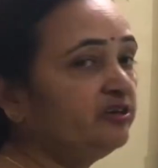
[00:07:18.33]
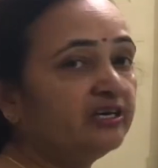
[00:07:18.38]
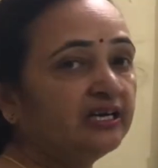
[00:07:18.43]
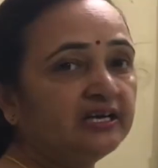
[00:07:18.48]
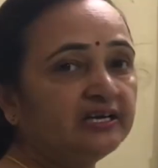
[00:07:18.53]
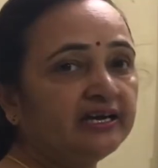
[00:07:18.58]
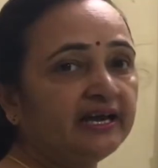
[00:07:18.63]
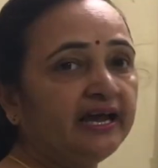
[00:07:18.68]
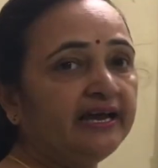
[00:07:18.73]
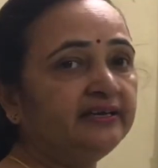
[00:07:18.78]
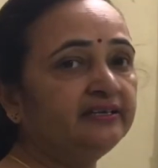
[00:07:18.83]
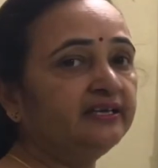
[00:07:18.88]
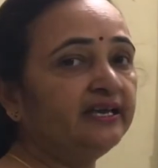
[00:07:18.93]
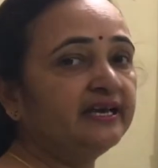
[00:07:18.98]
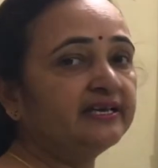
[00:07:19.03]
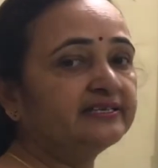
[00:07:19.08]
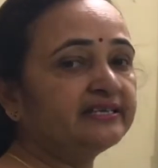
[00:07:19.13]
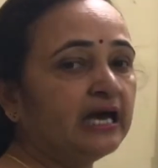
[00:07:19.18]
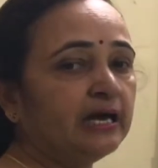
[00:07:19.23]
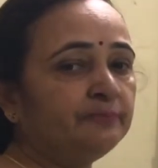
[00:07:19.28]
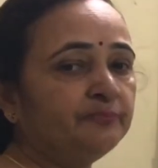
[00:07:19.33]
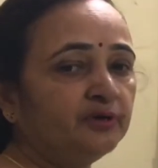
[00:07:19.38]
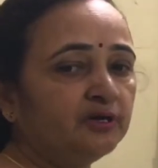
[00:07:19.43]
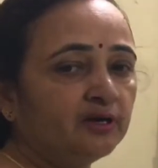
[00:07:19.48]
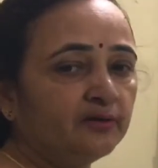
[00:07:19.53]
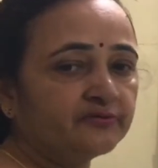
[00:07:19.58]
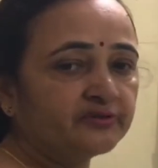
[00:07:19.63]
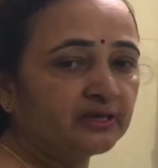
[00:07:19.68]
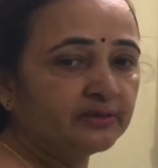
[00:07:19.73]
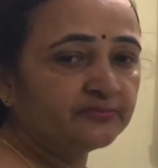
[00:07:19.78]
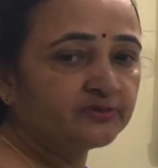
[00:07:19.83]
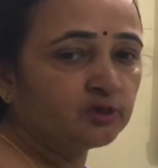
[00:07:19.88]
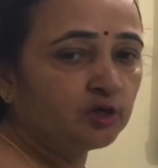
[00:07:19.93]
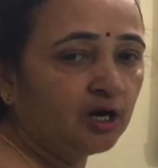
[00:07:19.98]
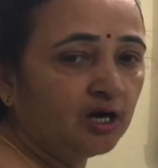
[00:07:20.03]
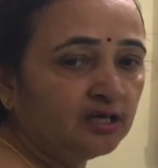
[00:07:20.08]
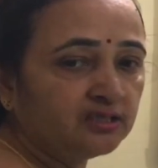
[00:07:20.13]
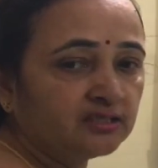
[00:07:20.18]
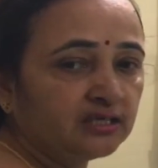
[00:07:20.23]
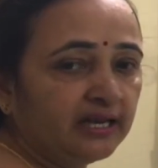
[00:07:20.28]
can write the example of some
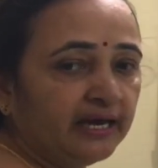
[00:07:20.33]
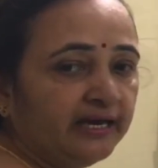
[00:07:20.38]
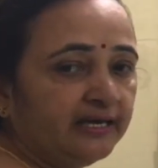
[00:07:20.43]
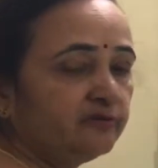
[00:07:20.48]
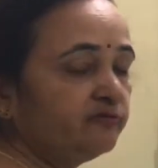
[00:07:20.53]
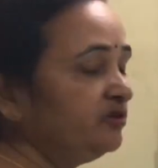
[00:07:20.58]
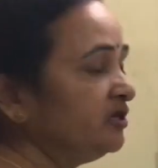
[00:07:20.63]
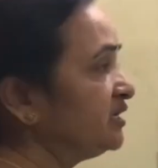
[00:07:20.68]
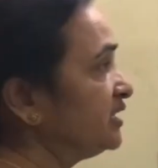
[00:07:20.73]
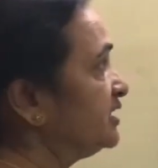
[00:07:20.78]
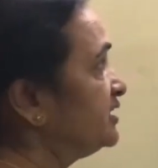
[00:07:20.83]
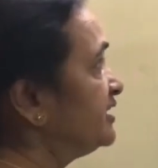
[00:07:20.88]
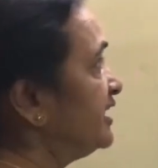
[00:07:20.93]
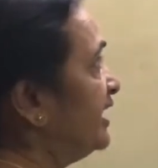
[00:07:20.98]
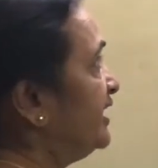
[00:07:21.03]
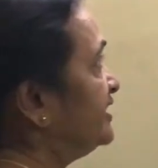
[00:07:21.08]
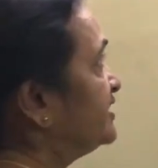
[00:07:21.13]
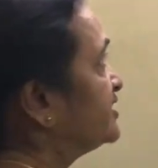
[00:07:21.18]
salts, like we can write